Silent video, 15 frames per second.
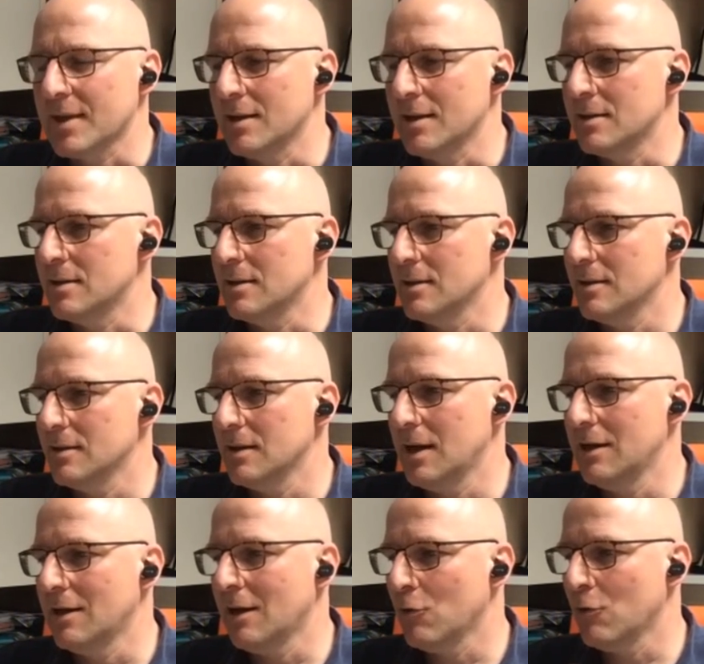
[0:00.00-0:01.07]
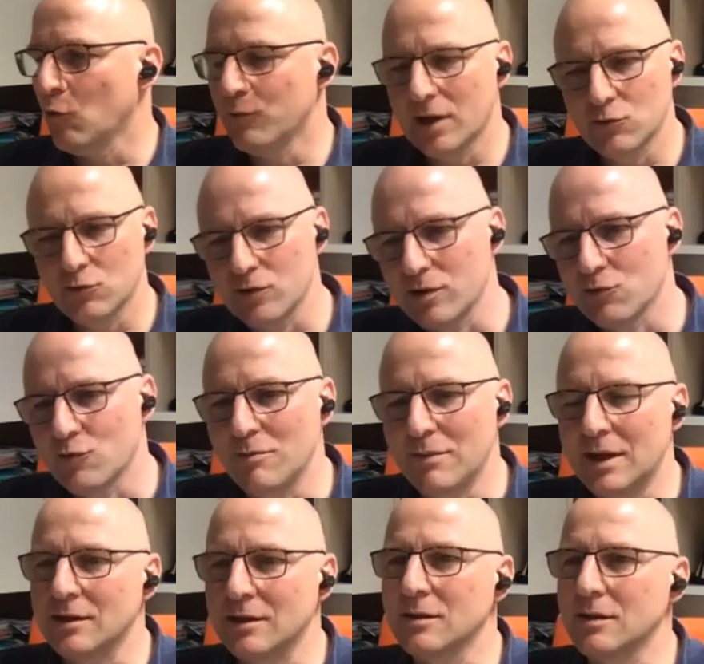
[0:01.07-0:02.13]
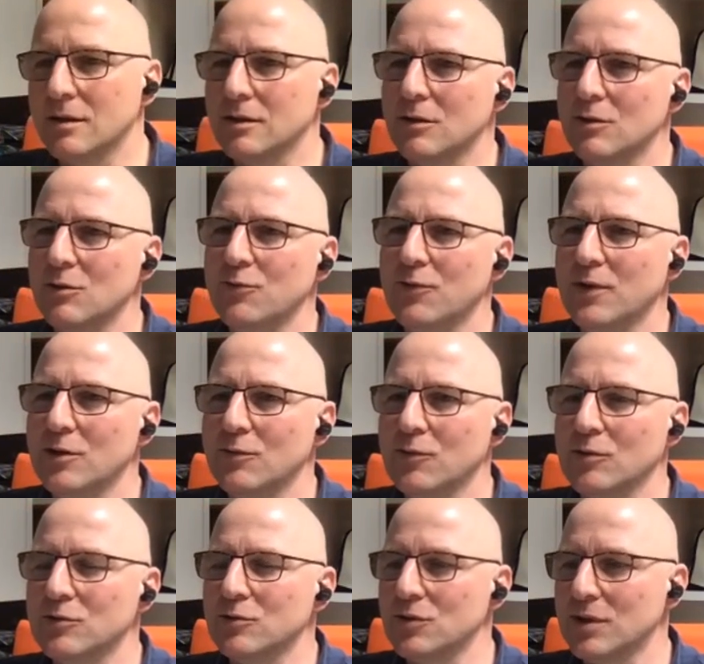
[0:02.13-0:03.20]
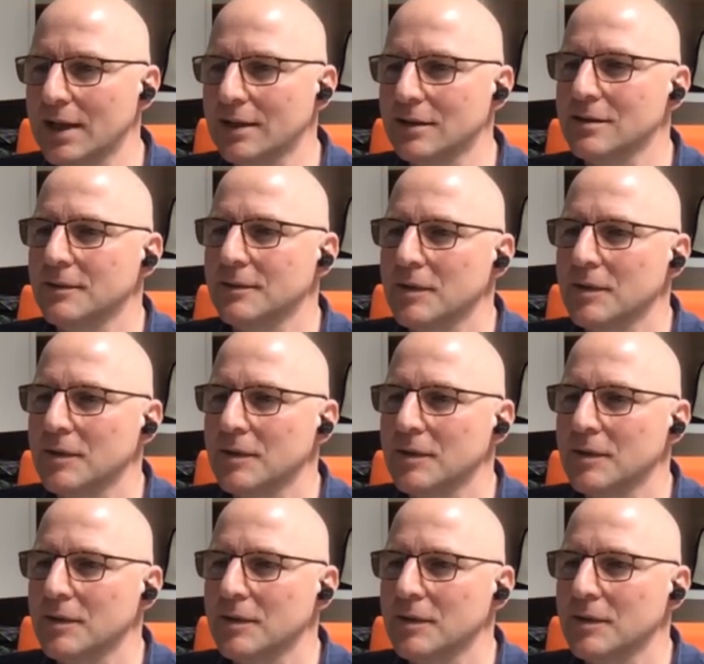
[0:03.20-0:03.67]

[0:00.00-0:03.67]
and I hope that we remain faithful to that